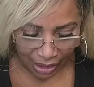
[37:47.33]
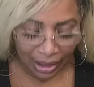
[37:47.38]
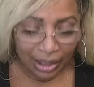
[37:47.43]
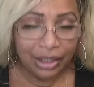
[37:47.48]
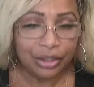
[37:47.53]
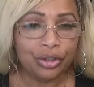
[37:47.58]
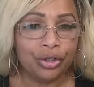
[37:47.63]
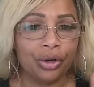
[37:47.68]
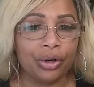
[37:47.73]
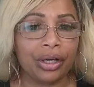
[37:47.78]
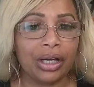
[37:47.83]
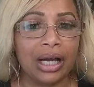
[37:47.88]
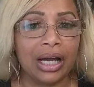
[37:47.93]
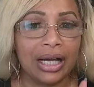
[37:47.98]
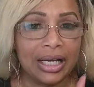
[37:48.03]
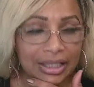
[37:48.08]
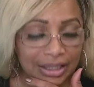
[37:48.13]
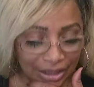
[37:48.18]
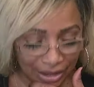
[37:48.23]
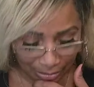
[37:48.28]
Your
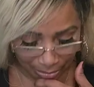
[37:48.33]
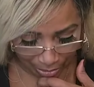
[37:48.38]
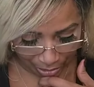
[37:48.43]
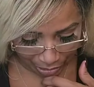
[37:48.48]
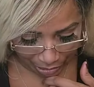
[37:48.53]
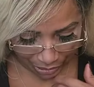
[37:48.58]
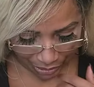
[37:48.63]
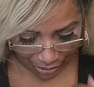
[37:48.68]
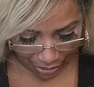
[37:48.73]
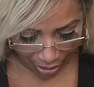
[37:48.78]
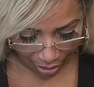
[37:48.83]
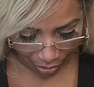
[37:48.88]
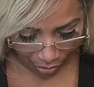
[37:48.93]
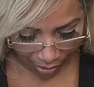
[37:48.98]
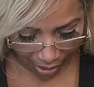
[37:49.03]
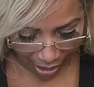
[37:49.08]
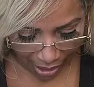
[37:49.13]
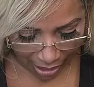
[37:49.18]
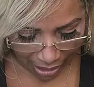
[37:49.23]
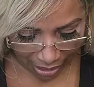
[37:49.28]
customers,
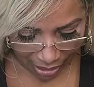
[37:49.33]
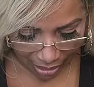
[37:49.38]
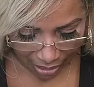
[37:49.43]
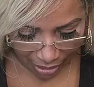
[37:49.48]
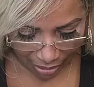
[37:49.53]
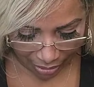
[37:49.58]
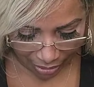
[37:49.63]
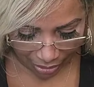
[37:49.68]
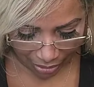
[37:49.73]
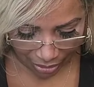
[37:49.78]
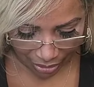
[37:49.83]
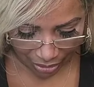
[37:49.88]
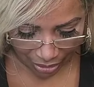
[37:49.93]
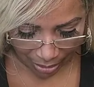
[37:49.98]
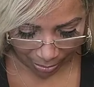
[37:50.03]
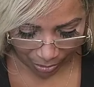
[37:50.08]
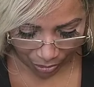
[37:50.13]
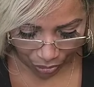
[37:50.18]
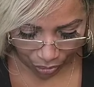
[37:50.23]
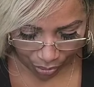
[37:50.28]
okay? This is
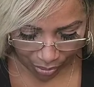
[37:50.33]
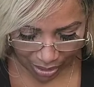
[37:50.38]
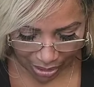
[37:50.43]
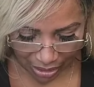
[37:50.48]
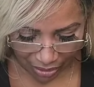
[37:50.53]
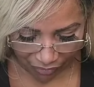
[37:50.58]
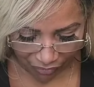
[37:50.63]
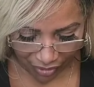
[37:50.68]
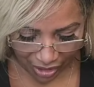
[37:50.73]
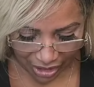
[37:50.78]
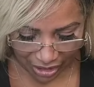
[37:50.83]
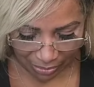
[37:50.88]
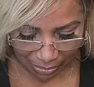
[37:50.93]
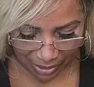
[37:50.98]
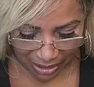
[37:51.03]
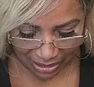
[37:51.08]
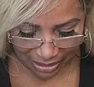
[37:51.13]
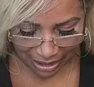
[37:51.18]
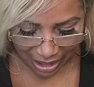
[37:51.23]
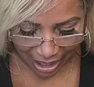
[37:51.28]
number 3, the
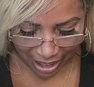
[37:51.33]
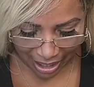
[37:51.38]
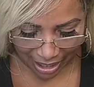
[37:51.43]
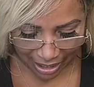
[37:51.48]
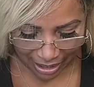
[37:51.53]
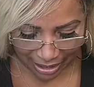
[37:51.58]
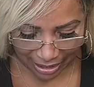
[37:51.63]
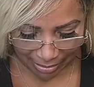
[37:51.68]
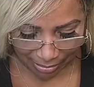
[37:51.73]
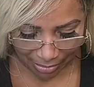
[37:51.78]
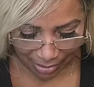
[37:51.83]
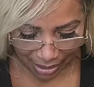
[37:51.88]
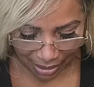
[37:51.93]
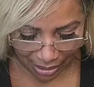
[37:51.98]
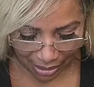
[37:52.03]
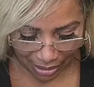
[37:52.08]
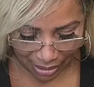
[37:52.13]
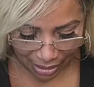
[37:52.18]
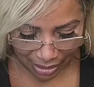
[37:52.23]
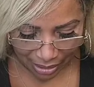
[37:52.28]
investment time
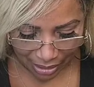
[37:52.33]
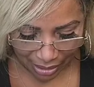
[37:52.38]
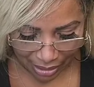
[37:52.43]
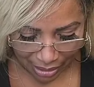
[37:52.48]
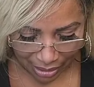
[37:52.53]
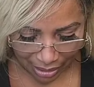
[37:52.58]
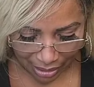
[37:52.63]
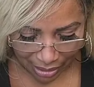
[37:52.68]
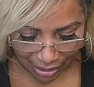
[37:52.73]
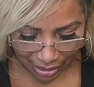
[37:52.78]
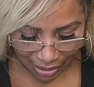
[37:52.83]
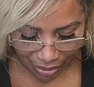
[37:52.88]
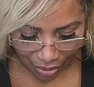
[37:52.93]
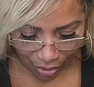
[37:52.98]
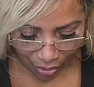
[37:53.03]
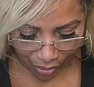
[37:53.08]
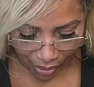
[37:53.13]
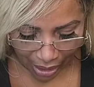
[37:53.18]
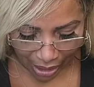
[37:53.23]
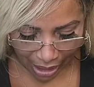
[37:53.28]

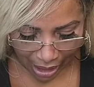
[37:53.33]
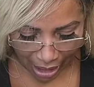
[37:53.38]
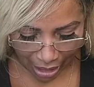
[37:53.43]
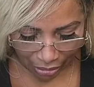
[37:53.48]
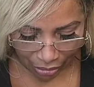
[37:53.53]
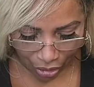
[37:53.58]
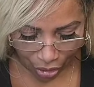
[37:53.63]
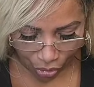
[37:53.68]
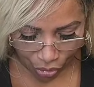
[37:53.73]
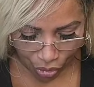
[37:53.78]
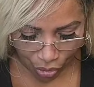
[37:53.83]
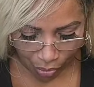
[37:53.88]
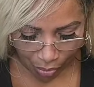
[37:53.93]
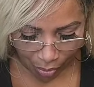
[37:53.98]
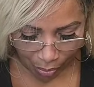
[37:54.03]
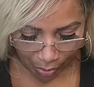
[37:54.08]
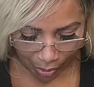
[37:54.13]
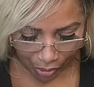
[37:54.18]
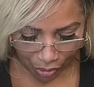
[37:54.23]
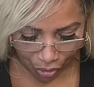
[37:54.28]
Okay, how long you will
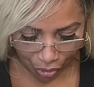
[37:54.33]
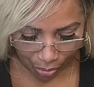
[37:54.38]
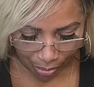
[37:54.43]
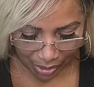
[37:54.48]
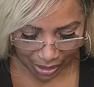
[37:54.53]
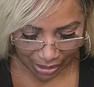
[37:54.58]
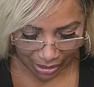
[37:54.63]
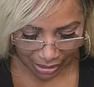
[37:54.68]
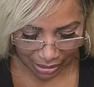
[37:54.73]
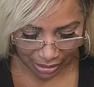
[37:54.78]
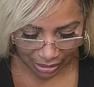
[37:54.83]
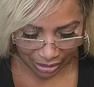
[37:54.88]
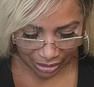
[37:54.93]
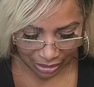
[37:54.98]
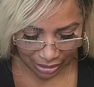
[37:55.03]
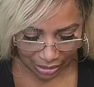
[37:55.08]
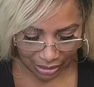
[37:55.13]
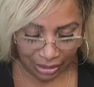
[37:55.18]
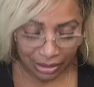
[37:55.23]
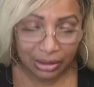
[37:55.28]
work your
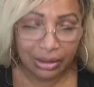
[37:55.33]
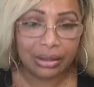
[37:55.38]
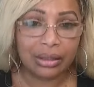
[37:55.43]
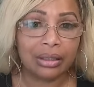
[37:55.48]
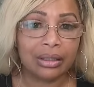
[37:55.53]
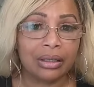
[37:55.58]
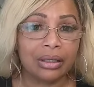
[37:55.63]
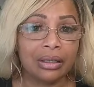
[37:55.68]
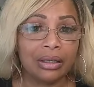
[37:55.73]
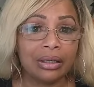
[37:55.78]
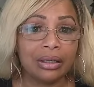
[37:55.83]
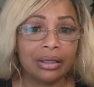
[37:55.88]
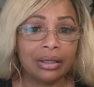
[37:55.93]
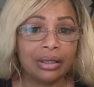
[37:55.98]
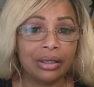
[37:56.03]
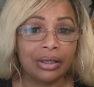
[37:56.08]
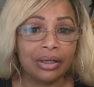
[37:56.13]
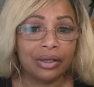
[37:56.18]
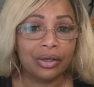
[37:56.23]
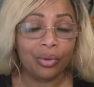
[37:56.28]
business.
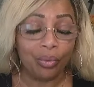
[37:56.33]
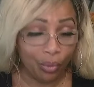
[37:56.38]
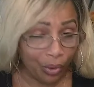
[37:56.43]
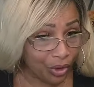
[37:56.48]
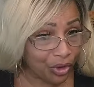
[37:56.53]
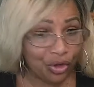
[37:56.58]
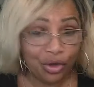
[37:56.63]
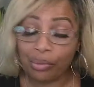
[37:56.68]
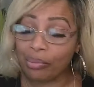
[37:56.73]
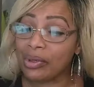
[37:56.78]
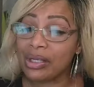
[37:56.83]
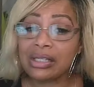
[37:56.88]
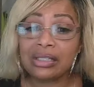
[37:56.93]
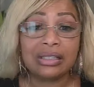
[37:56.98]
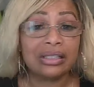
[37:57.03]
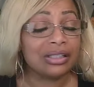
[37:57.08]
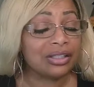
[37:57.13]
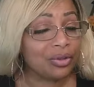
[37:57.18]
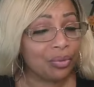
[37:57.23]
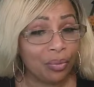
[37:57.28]
Work your
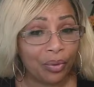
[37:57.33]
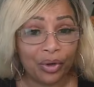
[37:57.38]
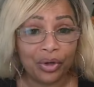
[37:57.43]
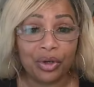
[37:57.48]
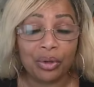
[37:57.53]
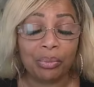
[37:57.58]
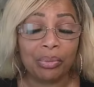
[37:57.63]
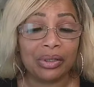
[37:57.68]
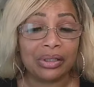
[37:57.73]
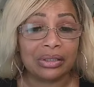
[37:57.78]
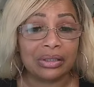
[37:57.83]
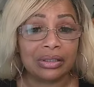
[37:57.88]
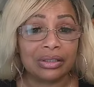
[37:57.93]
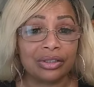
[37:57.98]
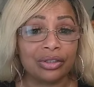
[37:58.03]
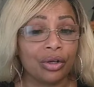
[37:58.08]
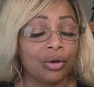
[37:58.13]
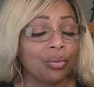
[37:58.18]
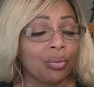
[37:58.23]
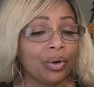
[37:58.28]
business and work your business.
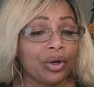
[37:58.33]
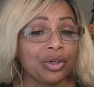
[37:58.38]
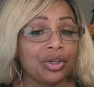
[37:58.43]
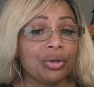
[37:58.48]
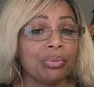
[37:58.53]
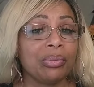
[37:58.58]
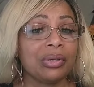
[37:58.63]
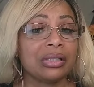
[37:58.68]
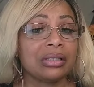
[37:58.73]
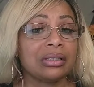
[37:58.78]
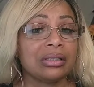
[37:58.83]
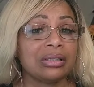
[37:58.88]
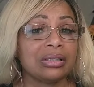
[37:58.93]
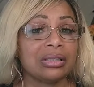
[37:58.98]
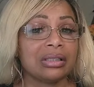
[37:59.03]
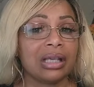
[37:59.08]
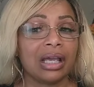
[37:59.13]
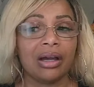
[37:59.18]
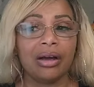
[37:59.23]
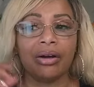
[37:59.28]
Don't work your business
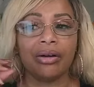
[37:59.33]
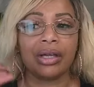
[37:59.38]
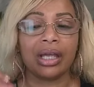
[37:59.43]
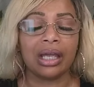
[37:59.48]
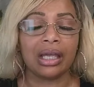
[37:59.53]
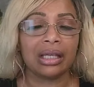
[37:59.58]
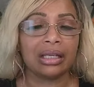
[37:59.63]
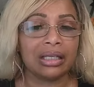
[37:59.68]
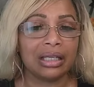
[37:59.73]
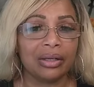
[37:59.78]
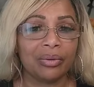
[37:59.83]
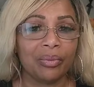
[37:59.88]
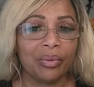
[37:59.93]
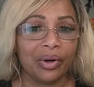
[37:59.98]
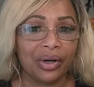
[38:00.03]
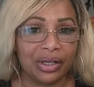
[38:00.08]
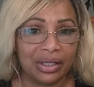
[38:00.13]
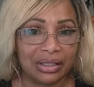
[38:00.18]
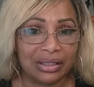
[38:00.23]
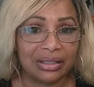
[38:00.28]
say, okay, it didn't
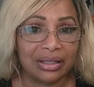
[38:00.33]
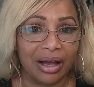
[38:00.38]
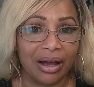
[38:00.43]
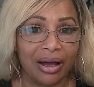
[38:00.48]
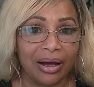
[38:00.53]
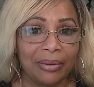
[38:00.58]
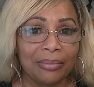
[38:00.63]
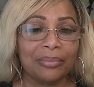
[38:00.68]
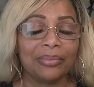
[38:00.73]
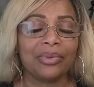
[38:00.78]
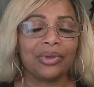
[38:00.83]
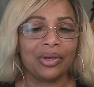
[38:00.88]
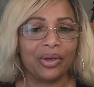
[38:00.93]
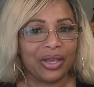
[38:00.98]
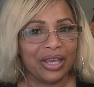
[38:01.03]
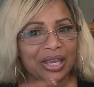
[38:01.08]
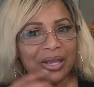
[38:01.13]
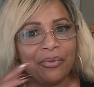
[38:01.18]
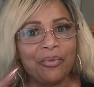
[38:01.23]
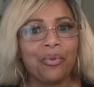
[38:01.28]
work and stop.
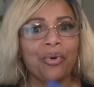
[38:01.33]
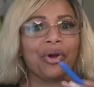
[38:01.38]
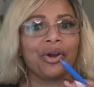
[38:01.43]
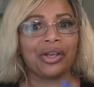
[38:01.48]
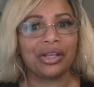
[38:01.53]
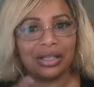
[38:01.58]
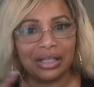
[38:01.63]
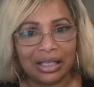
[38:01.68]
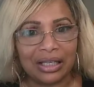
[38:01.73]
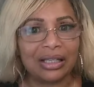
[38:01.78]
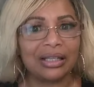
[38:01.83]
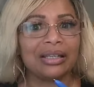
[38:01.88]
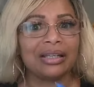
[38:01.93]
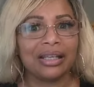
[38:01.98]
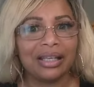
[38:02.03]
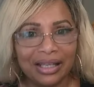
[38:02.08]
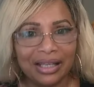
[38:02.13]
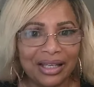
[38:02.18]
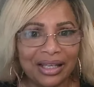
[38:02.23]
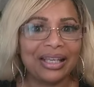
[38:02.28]
Keep working it.
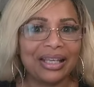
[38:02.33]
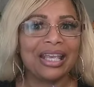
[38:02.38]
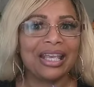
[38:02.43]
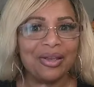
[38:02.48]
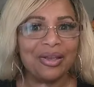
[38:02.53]
Keep